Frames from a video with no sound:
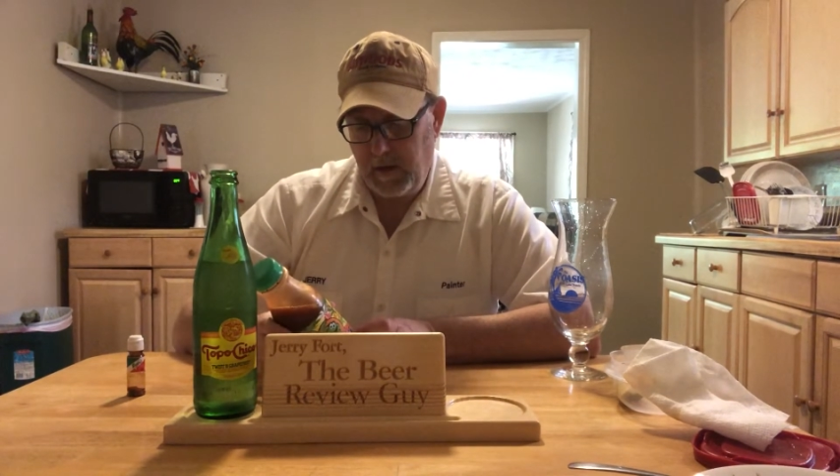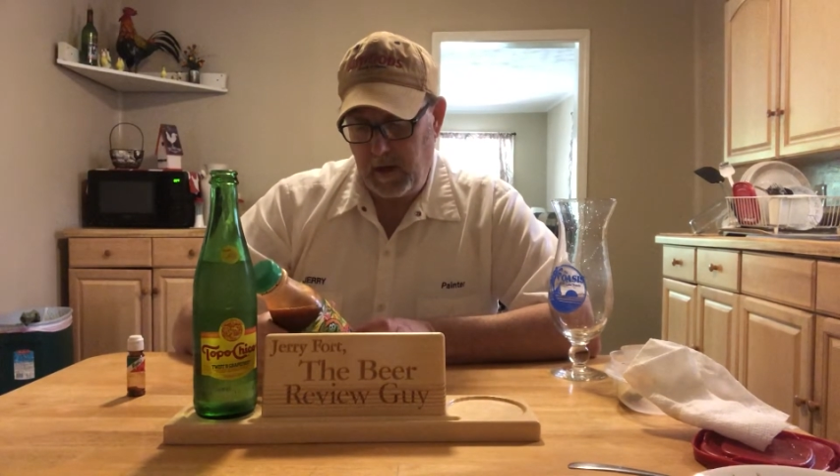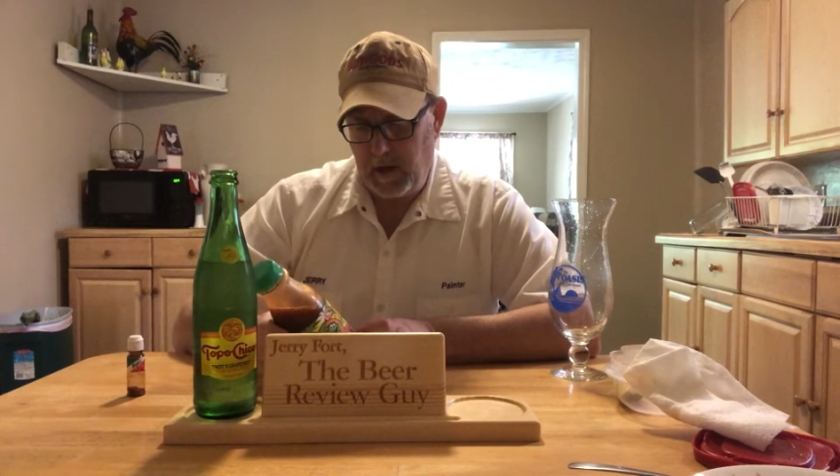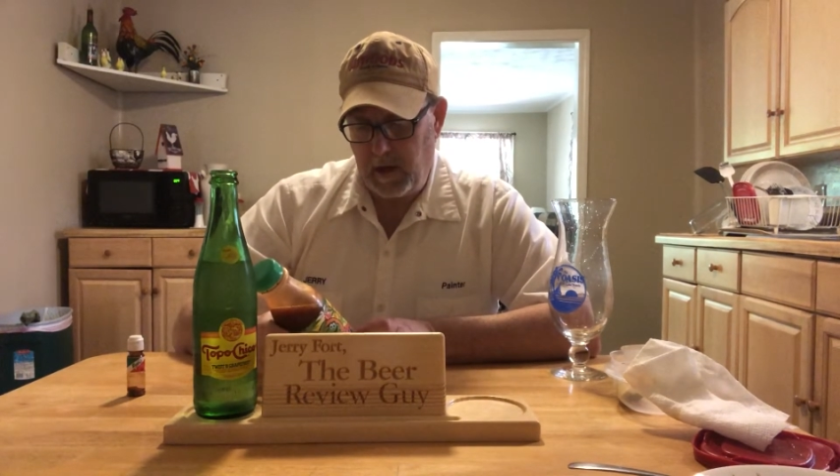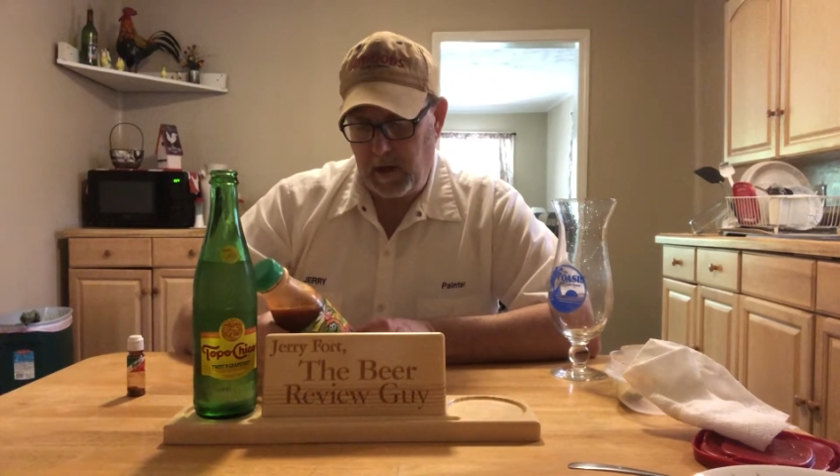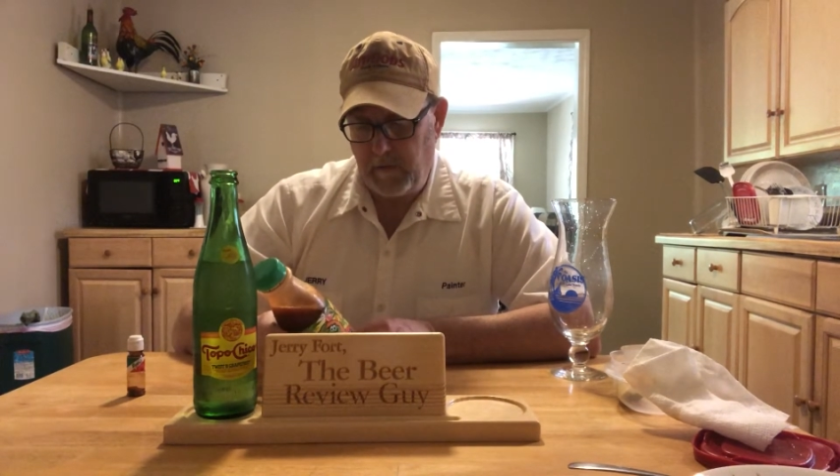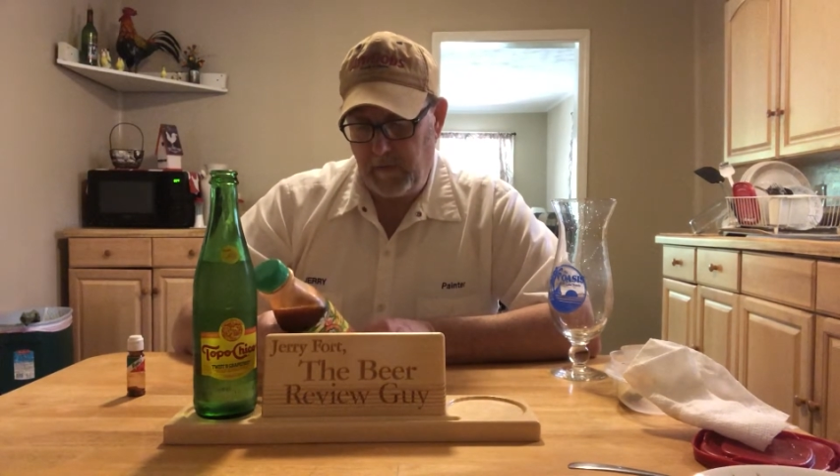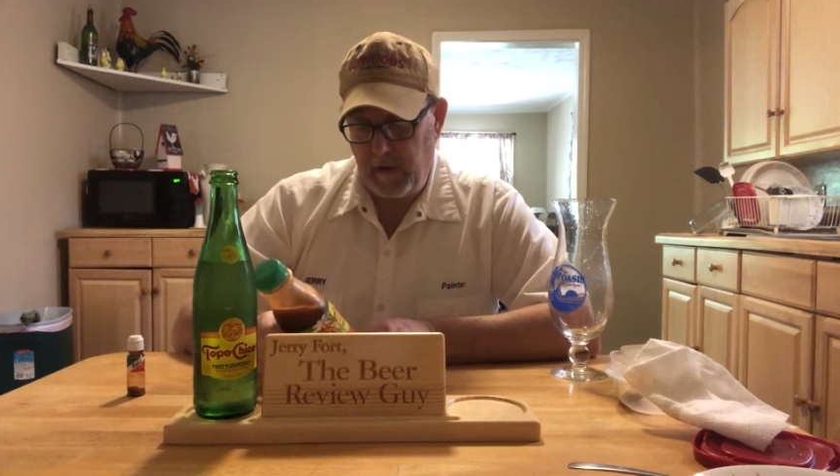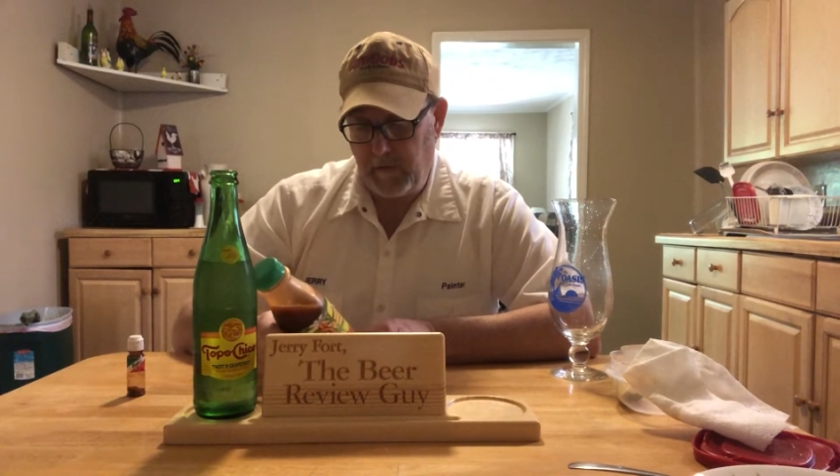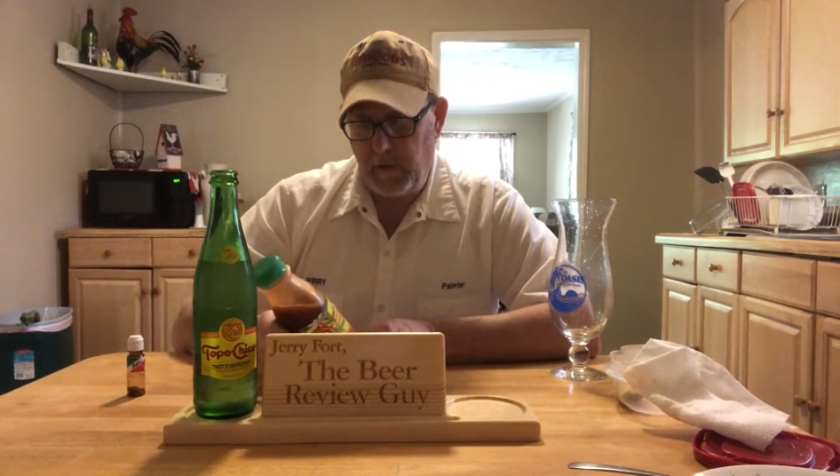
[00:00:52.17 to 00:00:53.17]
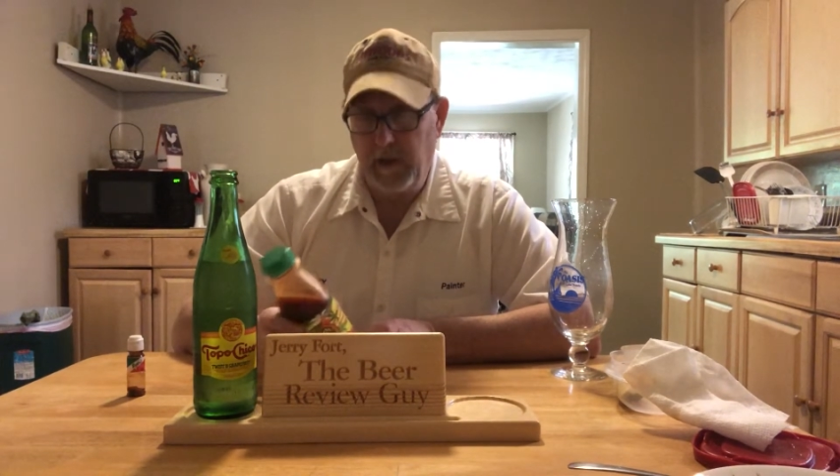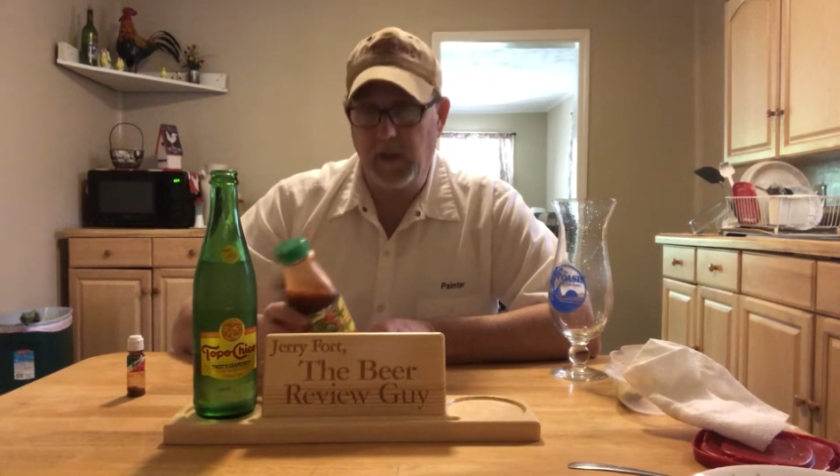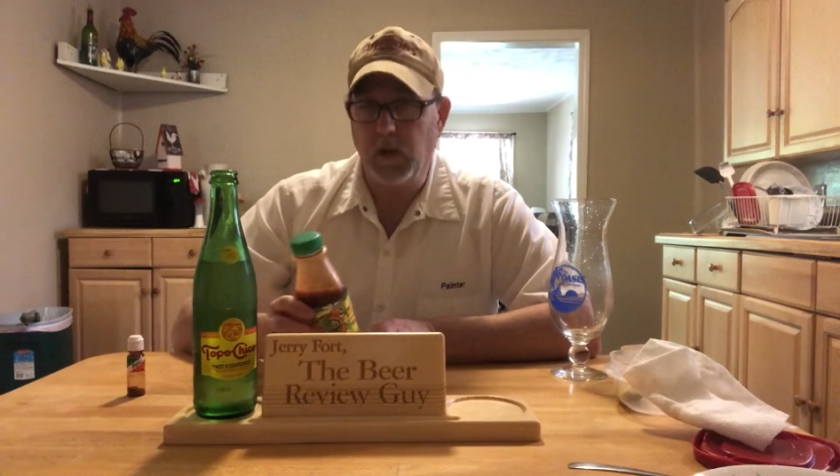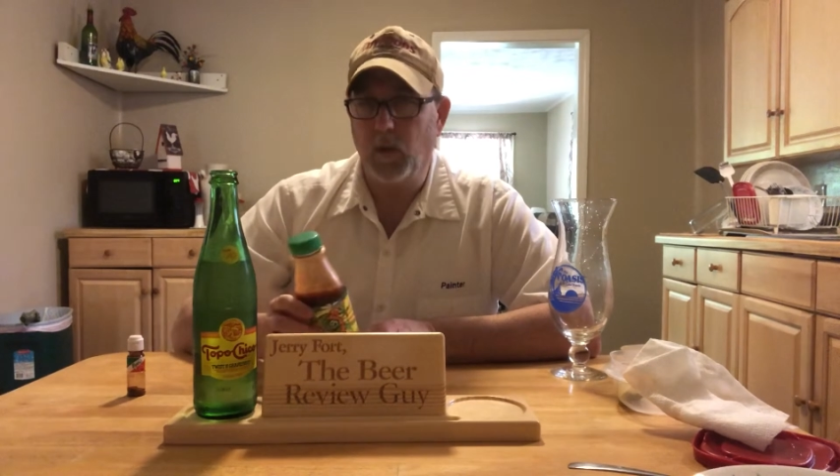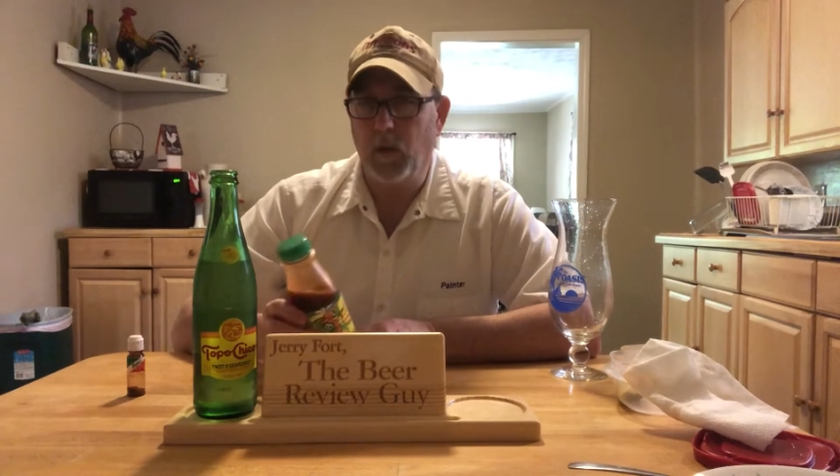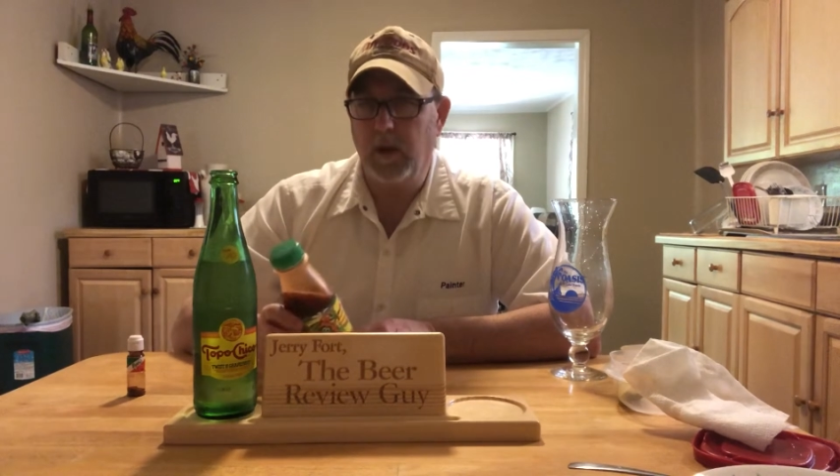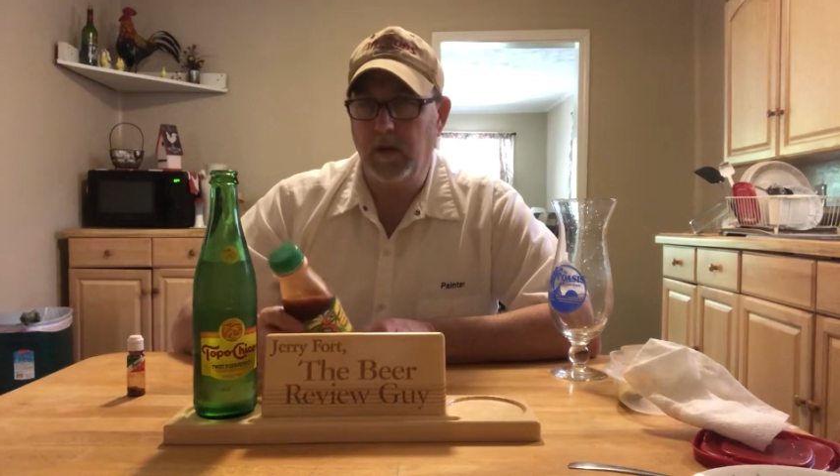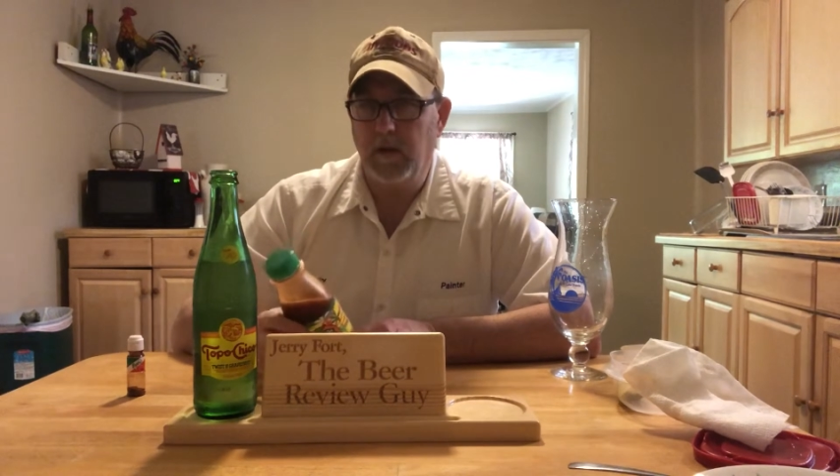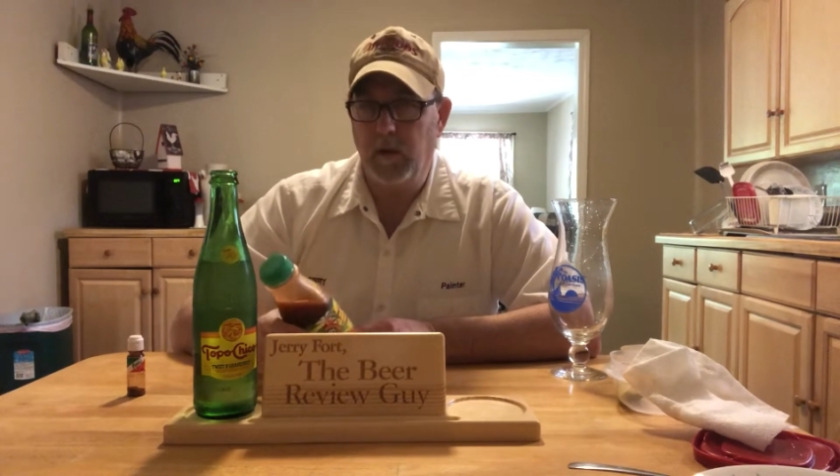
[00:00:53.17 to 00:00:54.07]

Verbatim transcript: uh I've, I've, really enjoyed